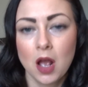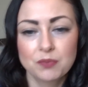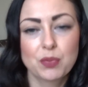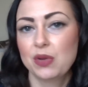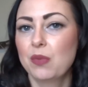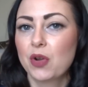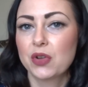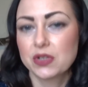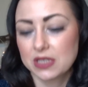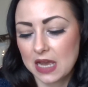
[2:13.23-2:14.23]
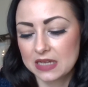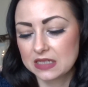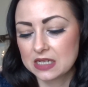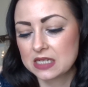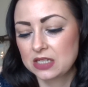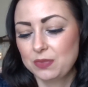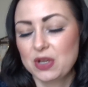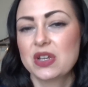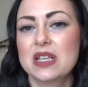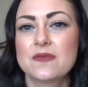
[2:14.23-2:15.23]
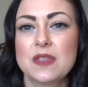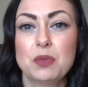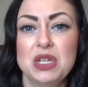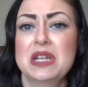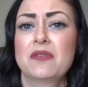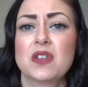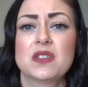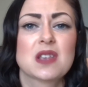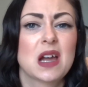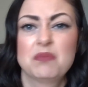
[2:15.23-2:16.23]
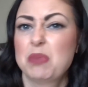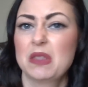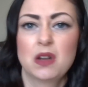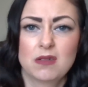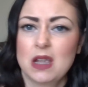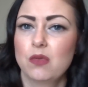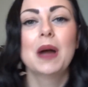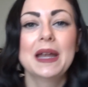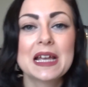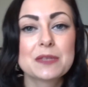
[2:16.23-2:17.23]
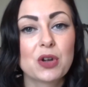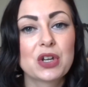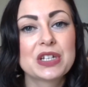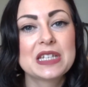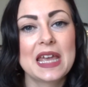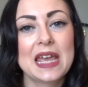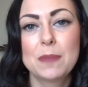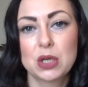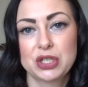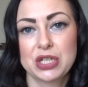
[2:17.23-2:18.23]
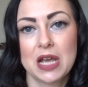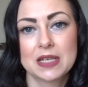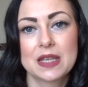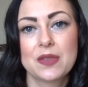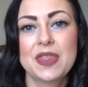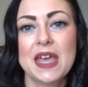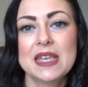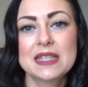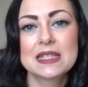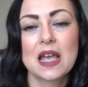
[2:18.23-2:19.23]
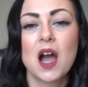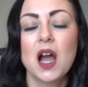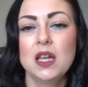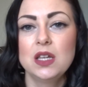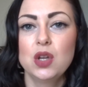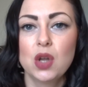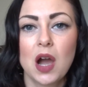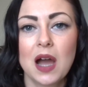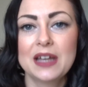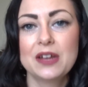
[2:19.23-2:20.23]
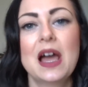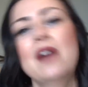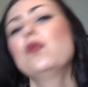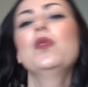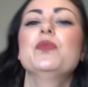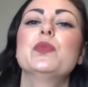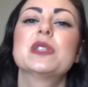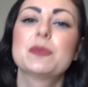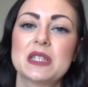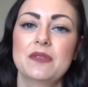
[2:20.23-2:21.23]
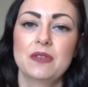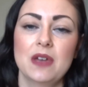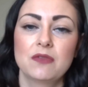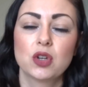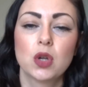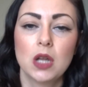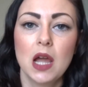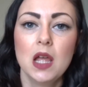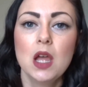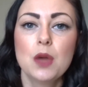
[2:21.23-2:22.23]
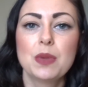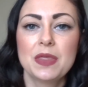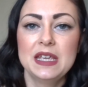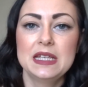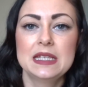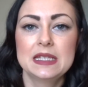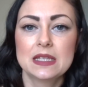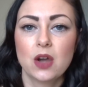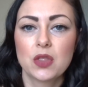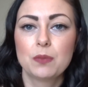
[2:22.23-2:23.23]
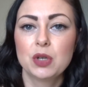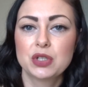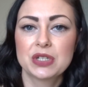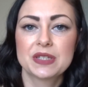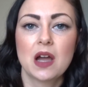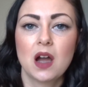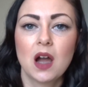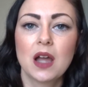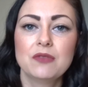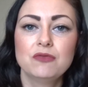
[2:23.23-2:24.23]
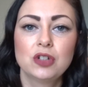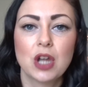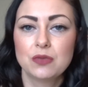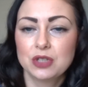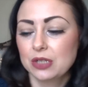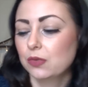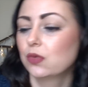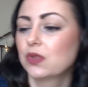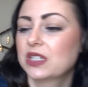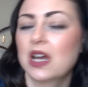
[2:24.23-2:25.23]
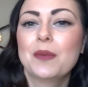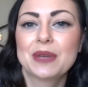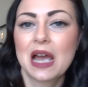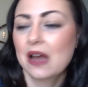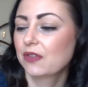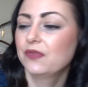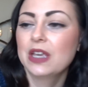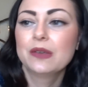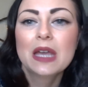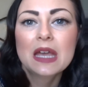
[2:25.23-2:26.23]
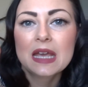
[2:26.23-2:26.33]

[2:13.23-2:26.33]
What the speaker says: Brilliant product, and to be honest, for the money difference, I'd pick the L'Oreal one. Next product is blusher. So this, I don't have one specific favourite colour, but these are the blushers that I go to all the time, and I have a few.